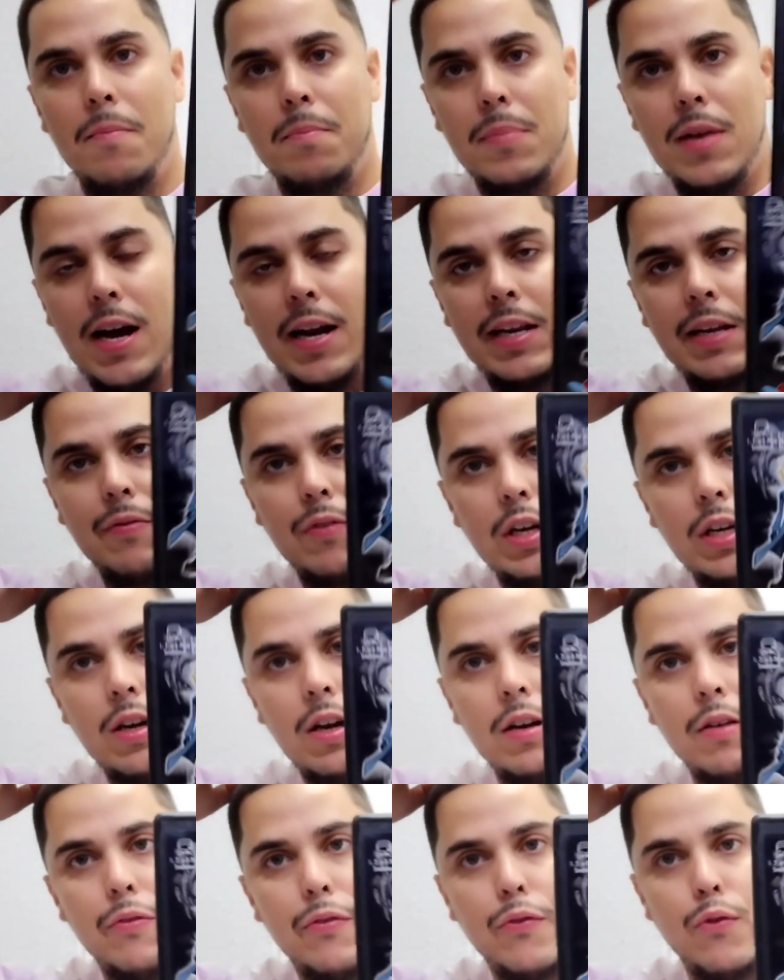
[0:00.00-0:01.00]
Not even
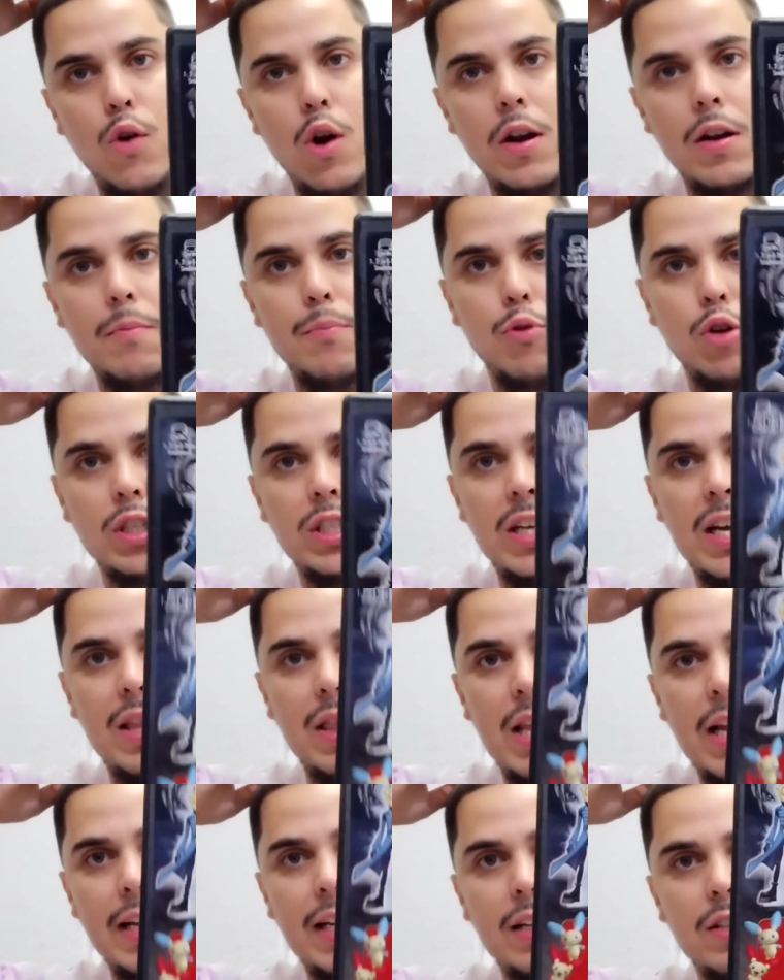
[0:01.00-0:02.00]
gonna front and pretend
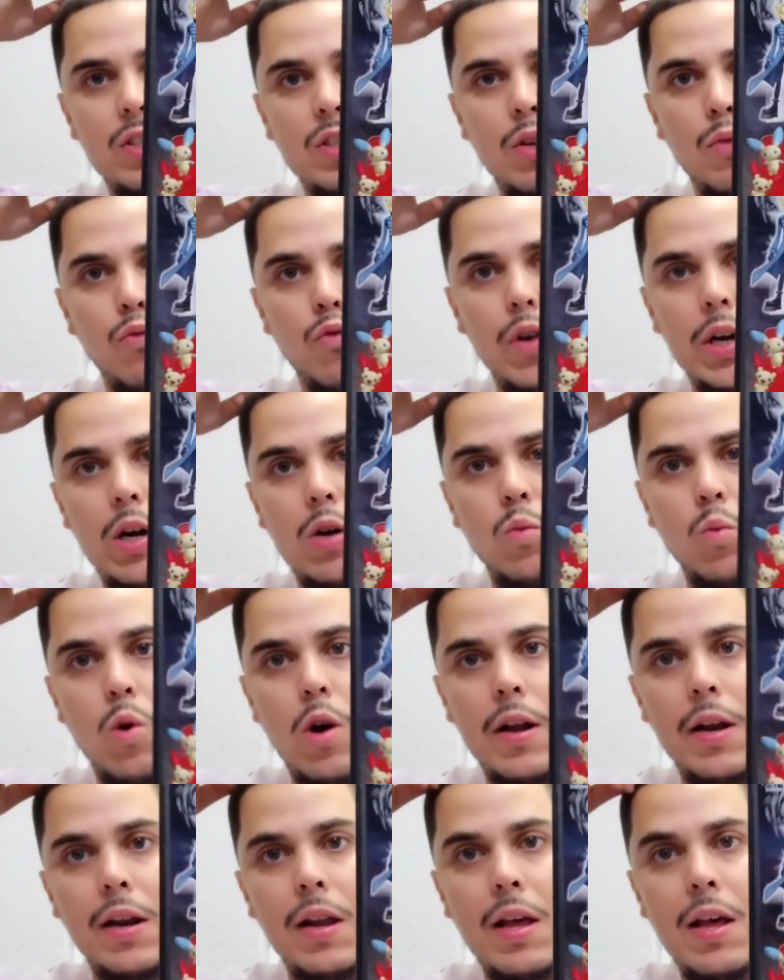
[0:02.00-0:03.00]
like it's the real
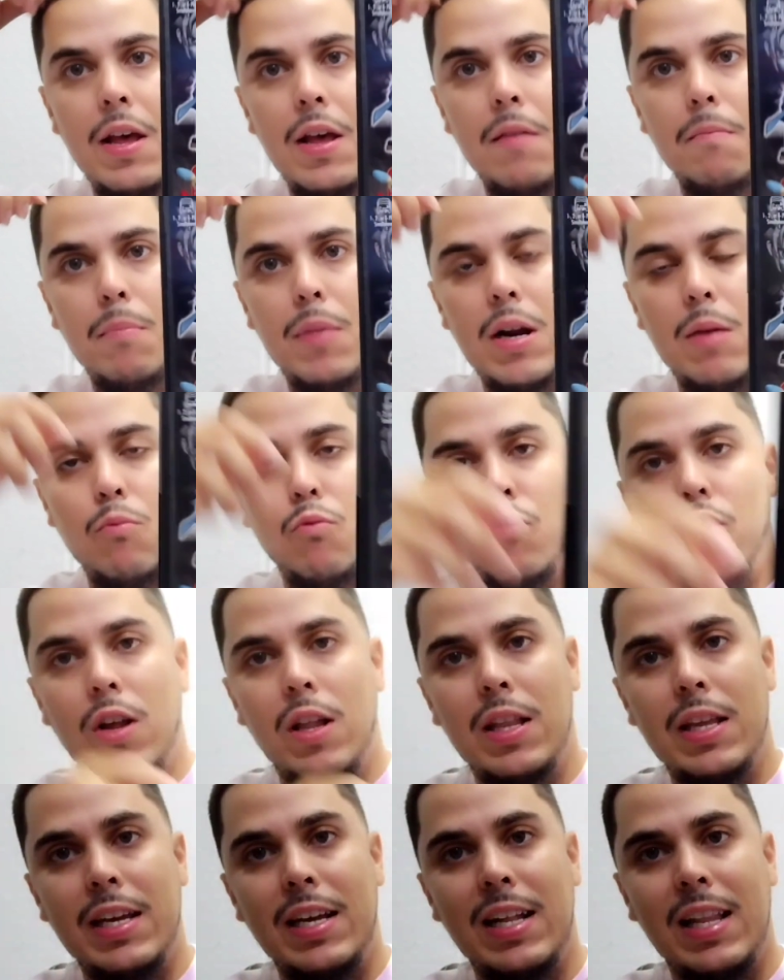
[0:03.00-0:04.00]
one, but I'm
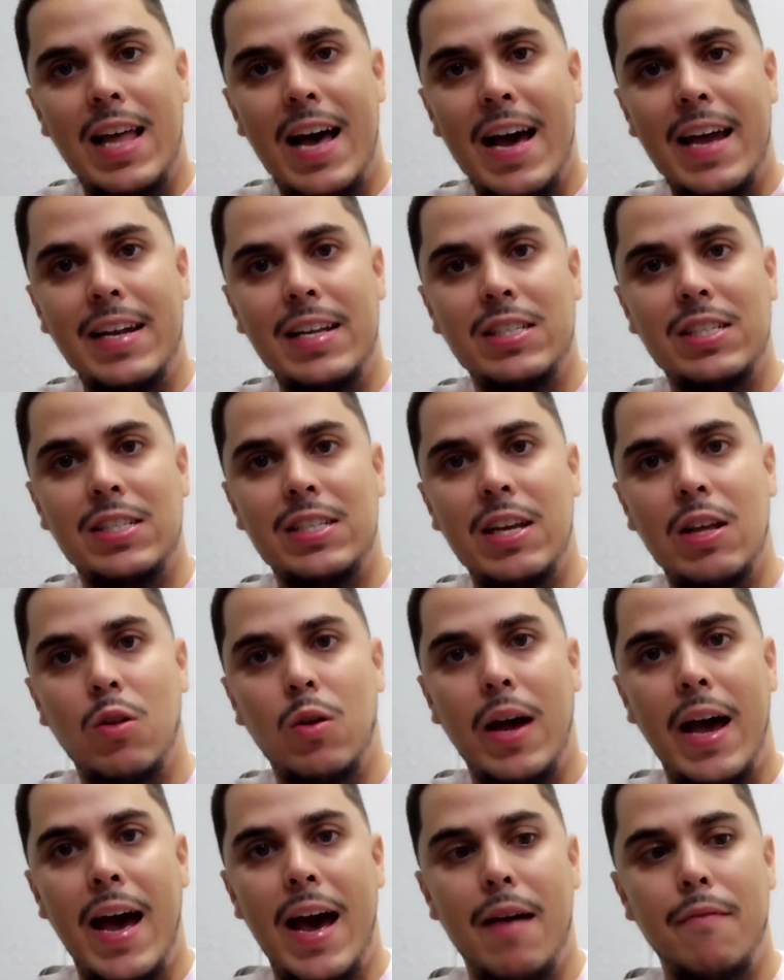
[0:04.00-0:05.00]
really glad to still
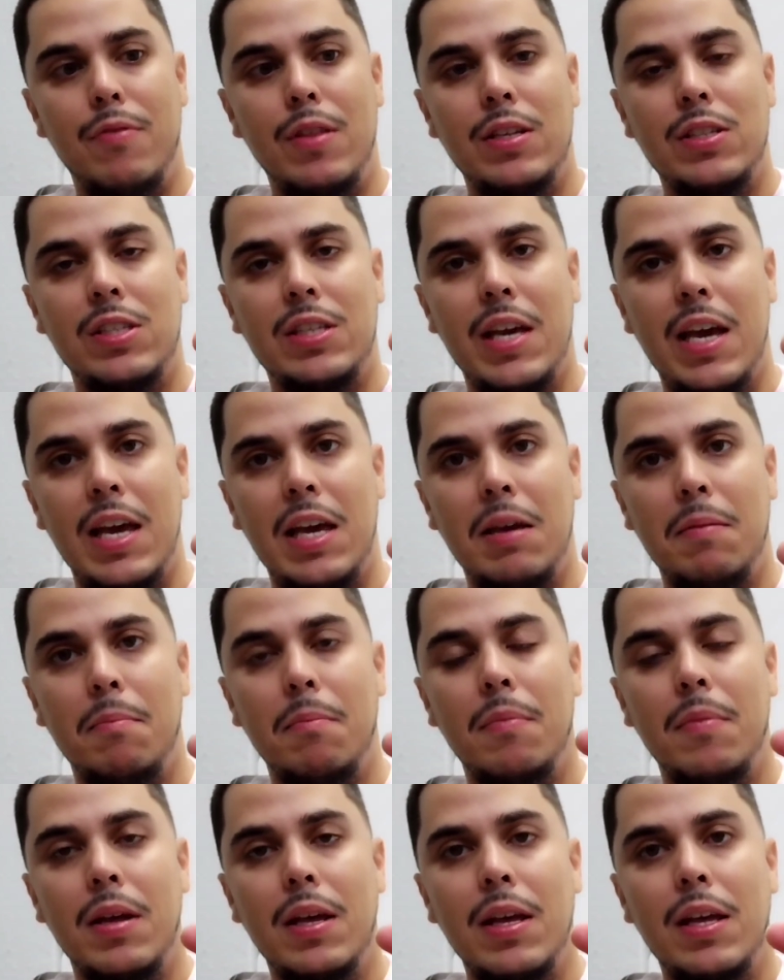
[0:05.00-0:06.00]
have this
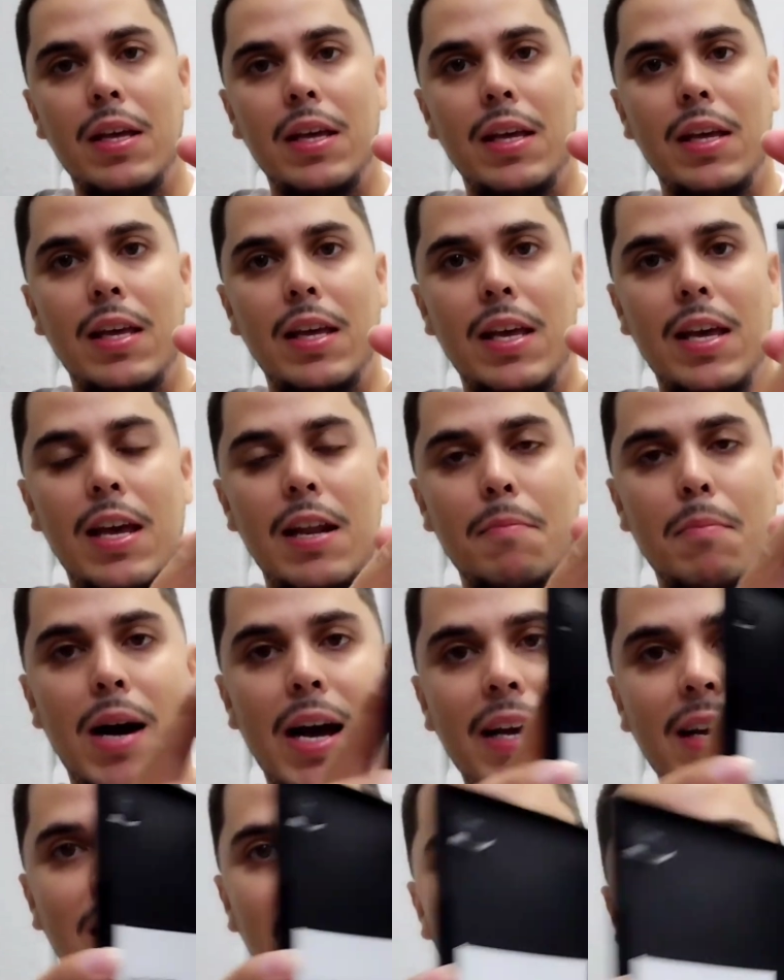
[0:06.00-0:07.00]
game in
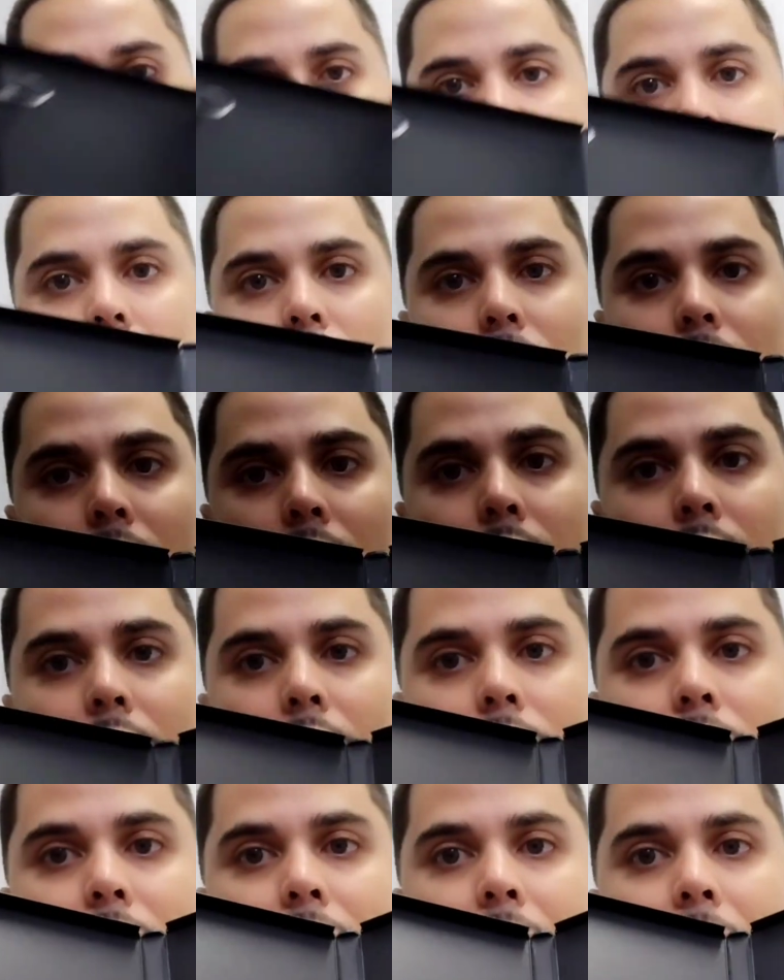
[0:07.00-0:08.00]
my collection.
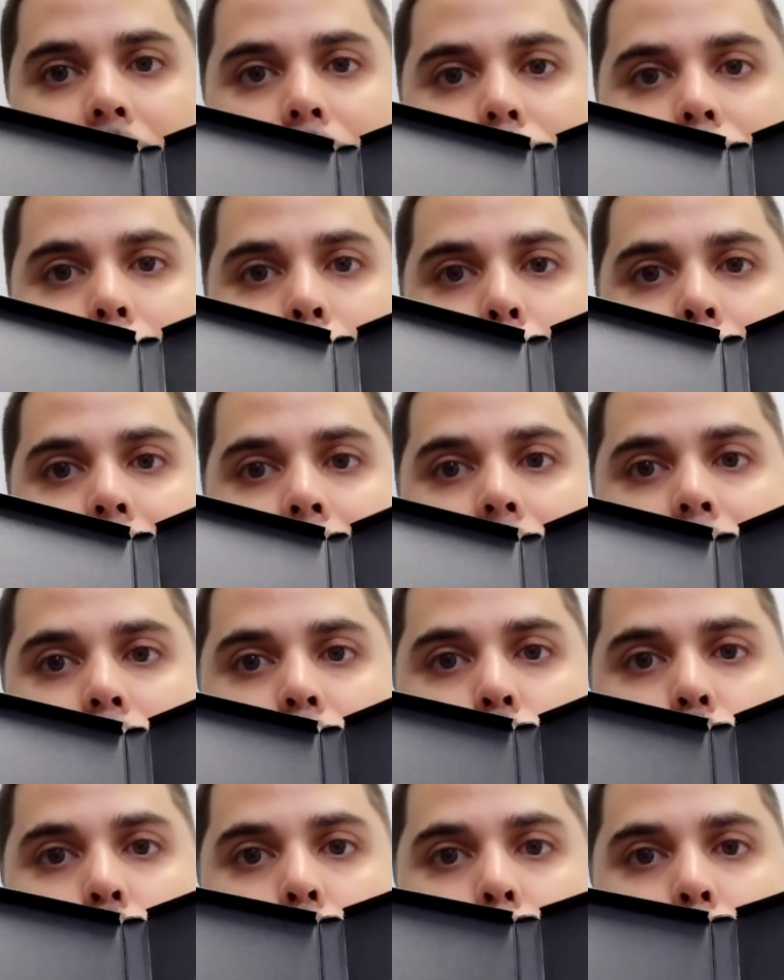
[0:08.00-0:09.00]
Doesn't have the
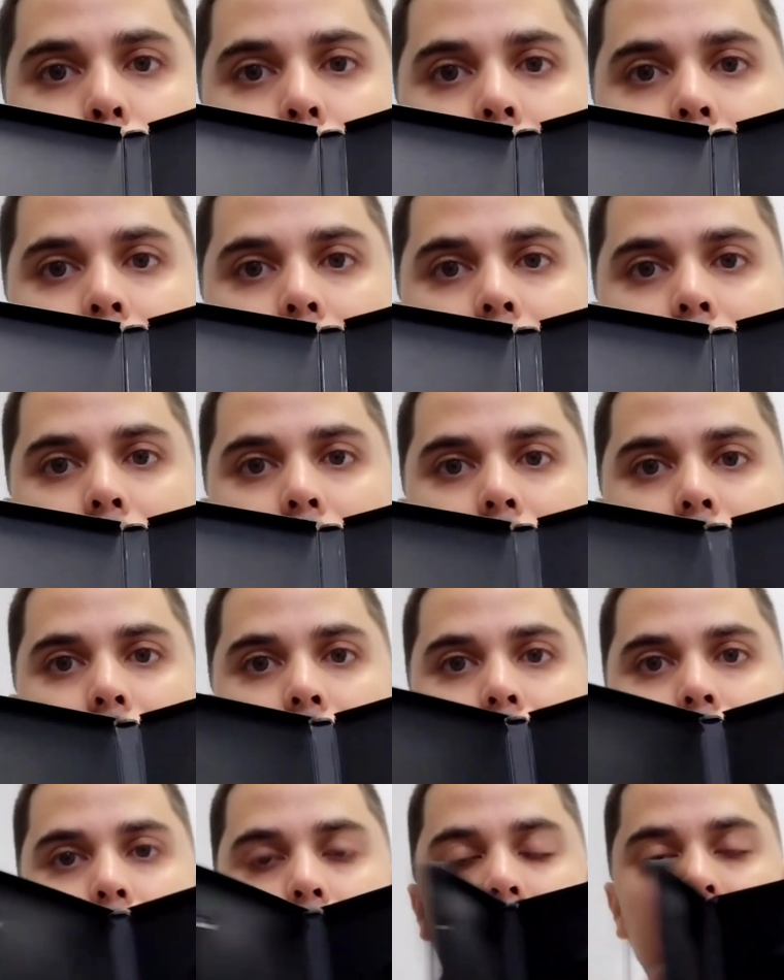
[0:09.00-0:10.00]
manual, but
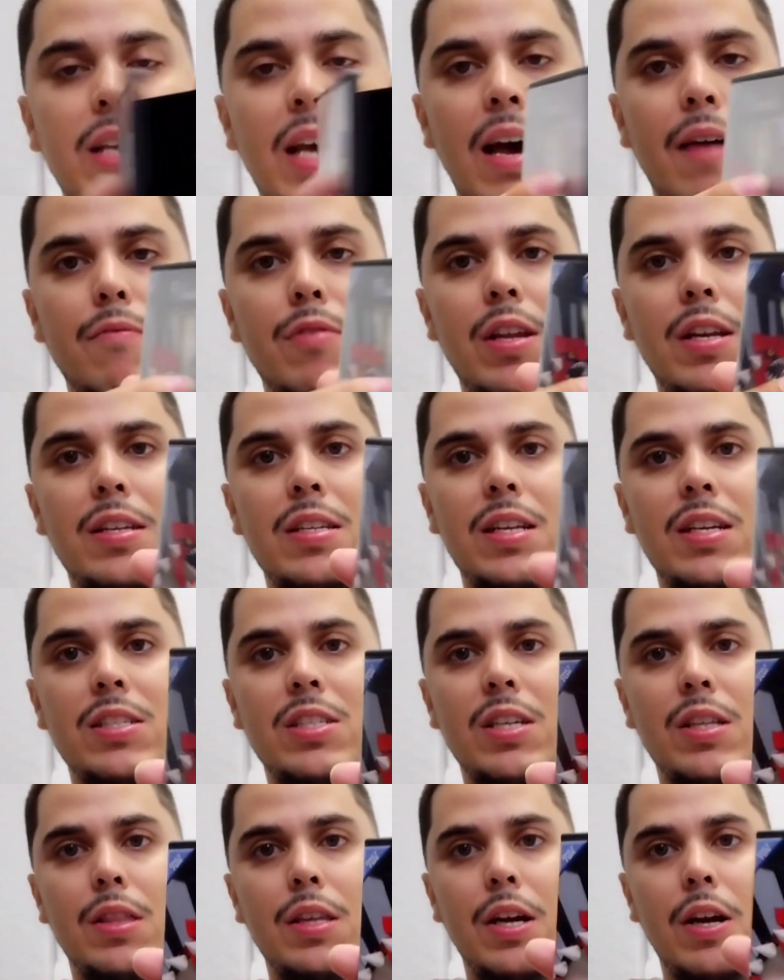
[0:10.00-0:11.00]
does have the
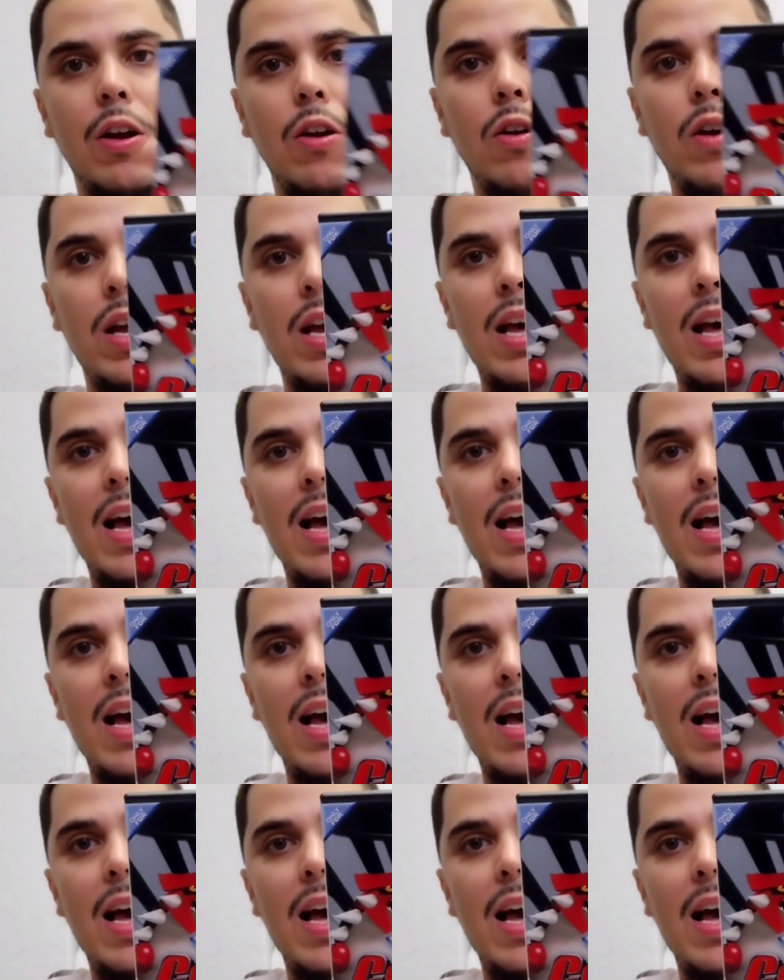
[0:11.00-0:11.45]
disc there.